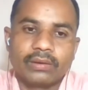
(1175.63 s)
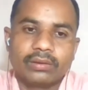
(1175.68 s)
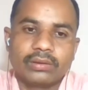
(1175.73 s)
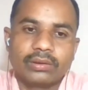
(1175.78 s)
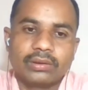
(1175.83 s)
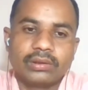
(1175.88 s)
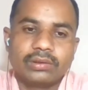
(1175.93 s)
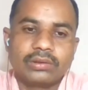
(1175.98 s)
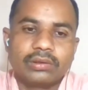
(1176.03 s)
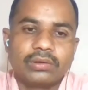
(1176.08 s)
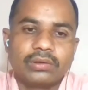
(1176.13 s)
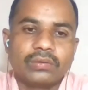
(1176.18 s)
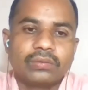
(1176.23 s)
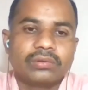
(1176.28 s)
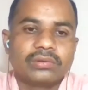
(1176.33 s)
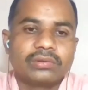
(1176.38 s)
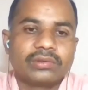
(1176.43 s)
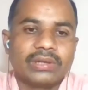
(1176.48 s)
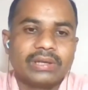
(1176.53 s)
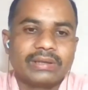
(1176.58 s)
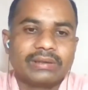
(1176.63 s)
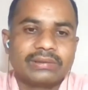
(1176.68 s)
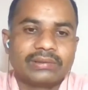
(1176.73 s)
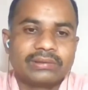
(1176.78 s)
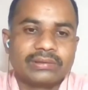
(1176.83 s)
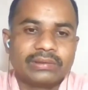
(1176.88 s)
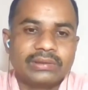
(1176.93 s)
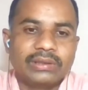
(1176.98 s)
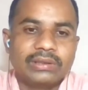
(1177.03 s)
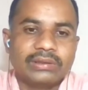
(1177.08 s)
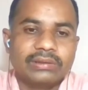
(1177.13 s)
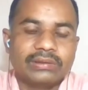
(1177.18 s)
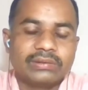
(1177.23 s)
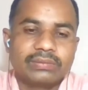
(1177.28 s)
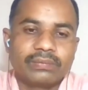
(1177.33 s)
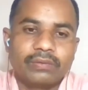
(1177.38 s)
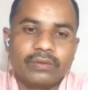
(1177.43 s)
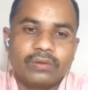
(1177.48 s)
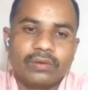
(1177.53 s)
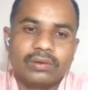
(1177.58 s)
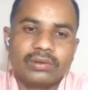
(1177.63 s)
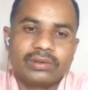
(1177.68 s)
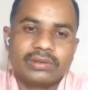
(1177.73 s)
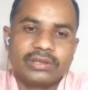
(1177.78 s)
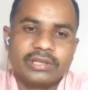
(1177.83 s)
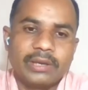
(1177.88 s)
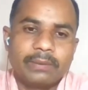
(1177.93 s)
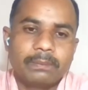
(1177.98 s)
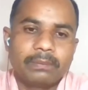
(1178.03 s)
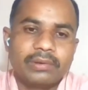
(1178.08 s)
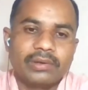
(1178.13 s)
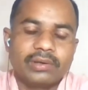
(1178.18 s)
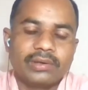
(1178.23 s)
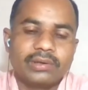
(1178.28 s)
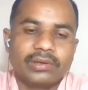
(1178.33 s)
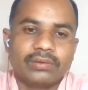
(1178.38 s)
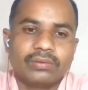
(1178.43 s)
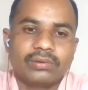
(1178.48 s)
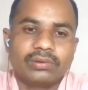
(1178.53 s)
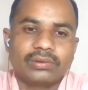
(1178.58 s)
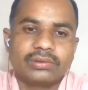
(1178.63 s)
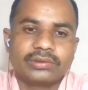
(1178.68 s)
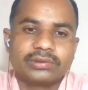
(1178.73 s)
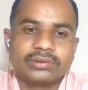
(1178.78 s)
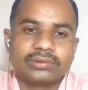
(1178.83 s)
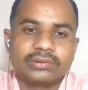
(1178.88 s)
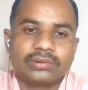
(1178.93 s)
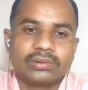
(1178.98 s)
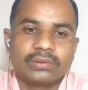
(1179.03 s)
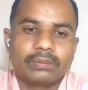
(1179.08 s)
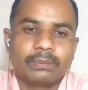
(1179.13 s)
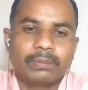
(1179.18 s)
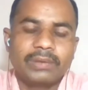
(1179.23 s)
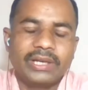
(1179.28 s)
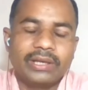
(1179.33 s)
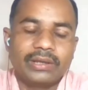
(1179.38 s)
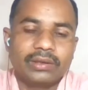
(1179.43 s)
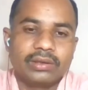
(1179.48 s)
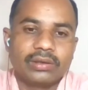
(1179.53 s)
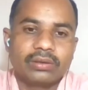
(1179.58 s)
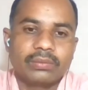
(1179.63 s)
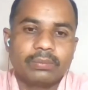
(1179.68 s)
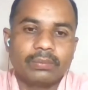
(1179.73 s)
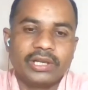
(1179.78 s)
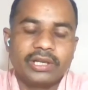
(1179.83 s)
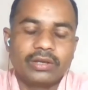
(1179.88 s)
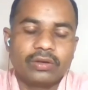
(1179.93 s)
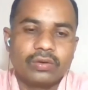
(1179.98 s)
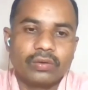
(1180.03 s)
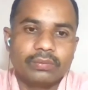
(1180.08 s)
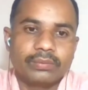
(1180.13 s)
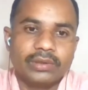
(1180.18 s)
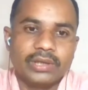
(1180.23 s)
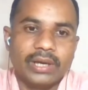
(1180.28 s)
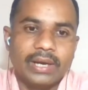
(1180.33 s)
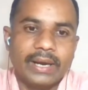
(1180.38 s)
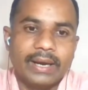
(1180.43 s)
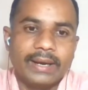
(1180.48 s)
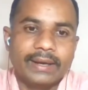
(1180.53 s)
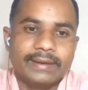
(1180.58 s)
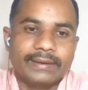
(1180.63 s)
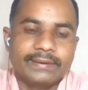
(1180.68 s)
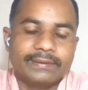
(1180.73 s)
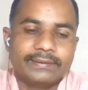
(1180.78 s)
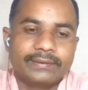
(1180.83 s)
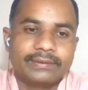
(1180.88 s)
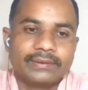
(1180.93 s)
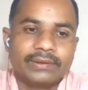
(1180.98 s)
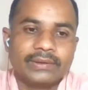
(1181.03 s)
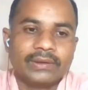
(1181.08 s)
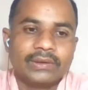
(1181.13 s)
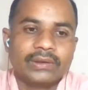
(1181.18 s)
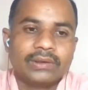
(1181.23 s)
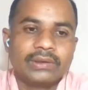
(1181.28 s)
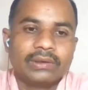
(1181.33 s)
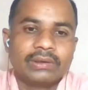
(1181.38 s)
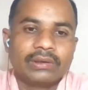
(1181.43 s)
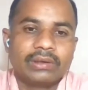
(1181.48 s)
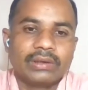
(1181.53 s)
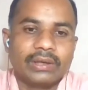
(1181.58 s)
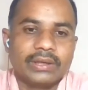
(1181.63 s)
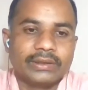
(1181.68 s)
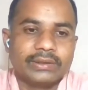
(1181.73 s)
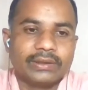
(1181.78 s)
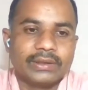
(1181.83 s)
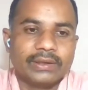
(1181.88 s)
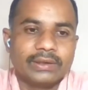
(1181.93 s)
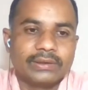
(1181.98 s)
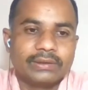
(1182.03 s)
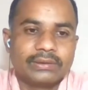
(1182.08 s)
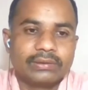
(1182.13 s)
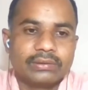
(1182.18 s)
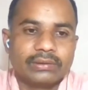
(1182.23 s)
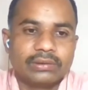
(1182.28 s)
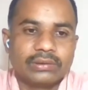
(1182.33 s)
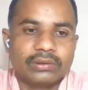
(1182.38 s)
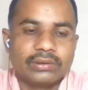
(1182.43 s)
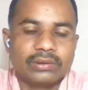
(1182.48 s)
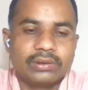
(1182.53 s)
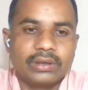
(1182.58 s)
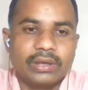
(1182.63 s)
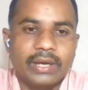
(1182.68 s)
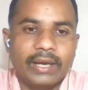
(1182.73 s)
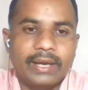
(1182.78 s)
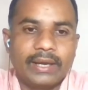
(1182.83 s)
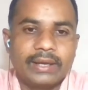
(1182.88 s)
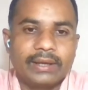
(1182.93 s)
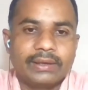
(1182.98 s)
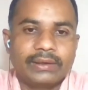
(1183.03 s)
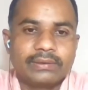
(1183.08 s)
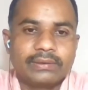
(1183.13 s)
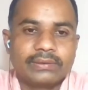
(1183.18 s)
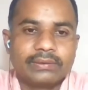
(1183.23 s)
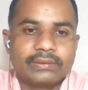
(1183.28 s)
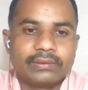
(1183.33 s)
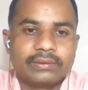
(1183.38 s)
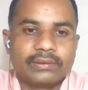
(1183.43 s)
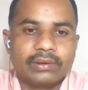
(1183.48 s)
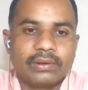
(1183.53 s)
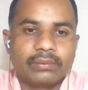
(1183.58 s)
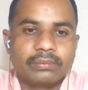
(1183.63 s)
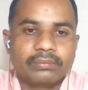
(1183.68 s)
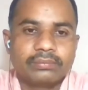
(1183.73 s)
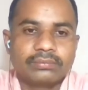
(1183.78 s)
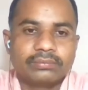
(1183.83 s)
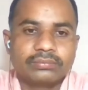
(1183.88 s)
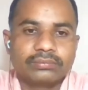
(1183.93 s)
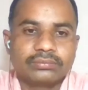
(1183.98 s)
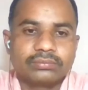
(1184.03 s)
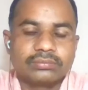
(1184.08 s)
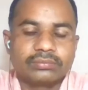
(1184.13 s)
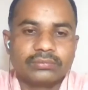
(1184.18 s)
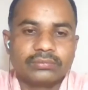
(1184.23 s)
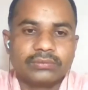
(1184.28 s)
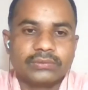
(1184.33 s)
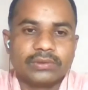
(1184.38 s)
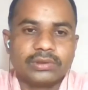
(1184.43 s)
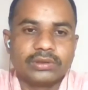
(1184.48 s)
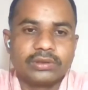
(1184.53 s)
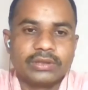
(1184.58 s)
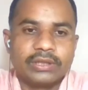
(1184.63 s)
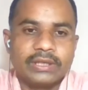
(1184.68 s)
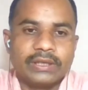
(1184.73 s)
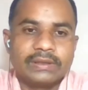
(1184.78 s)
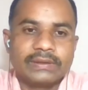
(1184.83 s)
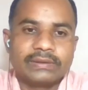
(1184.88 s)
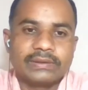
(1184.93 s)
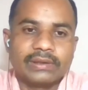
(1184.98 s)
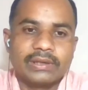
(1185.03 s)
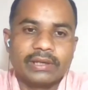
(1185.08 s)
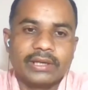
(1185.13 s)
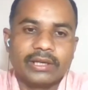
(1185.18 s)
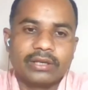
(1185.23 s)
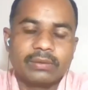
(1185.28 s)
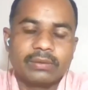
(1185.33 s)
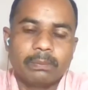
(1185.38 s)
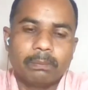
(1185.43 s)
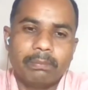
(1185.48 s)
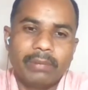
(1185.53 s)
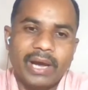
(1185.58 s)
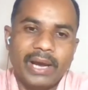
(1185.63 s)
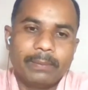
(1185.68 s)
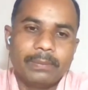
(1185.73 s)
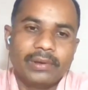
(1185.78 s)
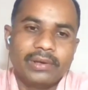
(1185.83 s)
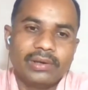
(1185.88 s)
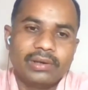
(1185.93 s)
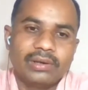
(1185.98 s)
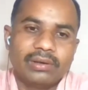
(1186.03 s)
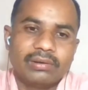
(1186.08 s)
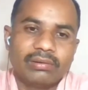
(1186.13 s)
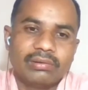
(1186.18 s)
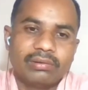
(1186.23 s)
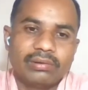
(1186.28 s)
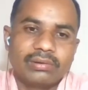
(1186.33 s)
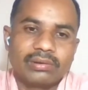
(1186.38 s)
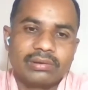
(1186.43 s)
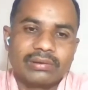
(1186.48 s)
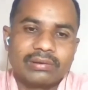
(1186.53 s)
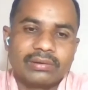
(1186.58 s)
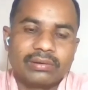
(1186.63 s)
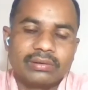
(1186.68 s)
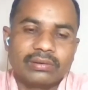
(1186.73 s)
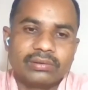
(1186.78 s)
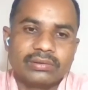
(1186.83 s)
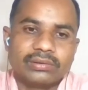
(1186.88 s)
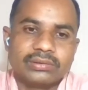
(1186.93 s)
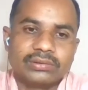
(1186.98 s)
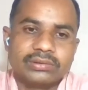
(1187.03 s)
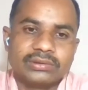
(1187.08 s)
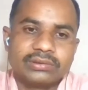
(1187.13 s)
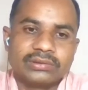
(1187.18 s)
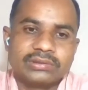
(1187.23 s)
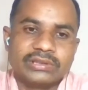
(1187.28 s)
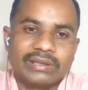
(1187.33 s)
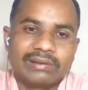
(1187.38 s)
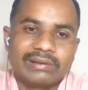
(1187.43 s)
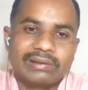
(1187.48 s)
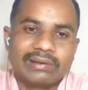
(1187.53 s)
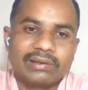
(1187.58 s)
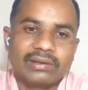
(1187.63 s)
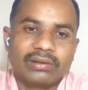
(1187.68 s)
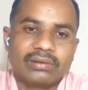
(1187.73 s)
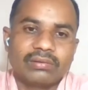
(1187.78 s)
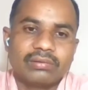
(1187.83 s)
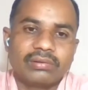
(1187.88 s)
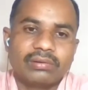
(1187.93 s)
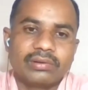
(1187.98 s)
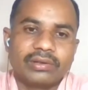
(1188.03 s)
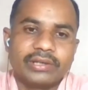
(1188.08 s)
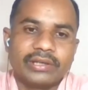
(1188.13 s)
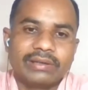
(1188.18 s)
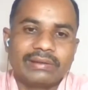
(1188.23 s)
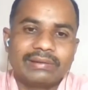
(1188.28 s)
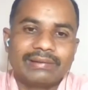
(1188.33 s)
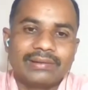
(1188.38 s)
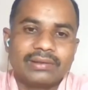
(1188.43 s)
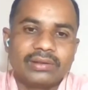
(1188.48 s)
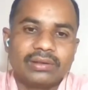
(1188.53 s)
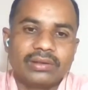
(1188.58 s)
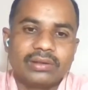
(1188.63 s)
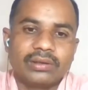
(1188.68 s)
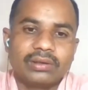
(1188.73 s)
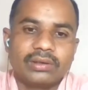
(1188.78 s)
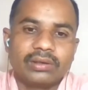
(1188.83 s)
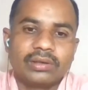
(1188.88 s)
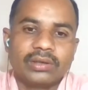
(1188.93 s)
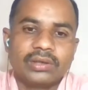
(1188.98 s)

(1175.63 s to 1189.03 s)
includes like sneeze for temporary, or blink of the eyes, like that, and some things like babble or chuckle or giggle are